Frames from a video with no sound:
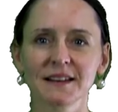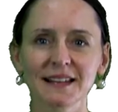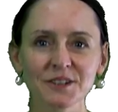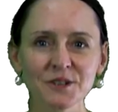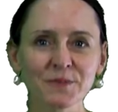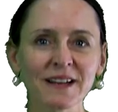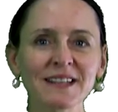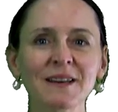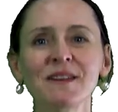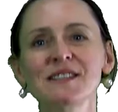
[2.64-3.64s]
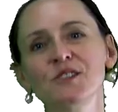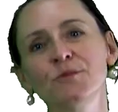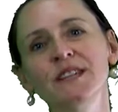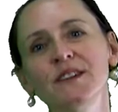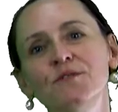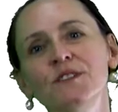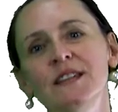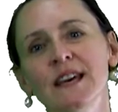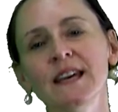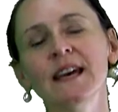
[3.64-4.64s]
Hello, my name is Dominique
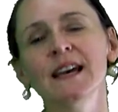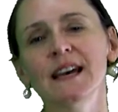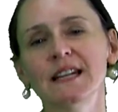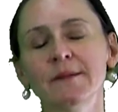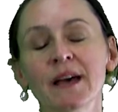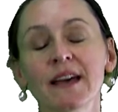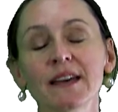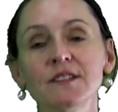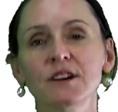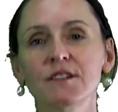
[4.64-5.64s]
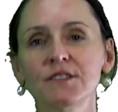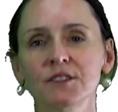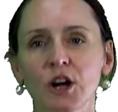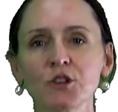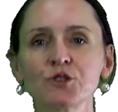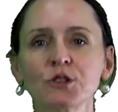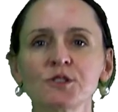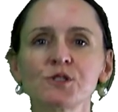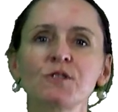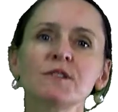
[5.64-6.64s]
Vinet, and I'm head of the cultural
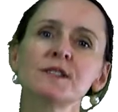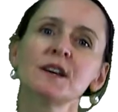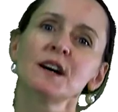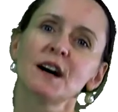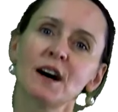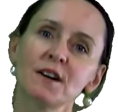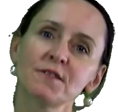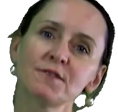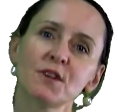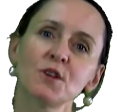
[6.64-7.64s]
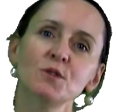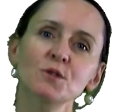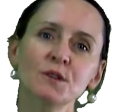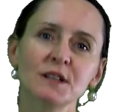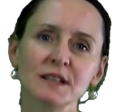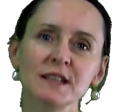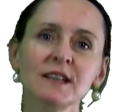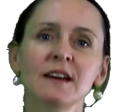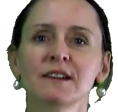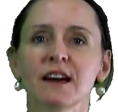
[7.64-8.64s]
service of UCLy,
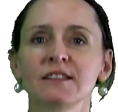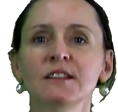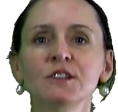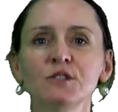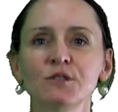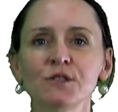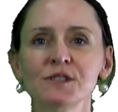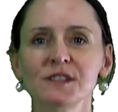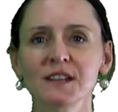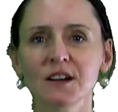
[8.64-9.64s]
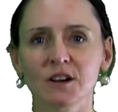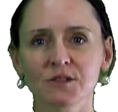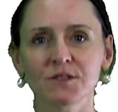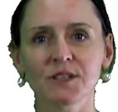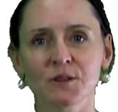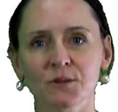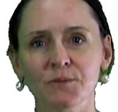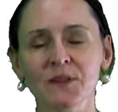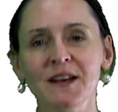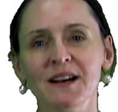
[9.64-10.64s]
Catholic University of Lyon.
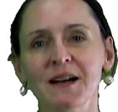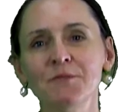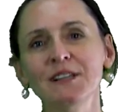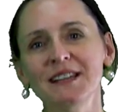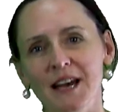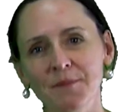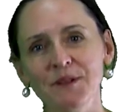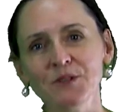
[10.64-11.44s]
I'm really happy to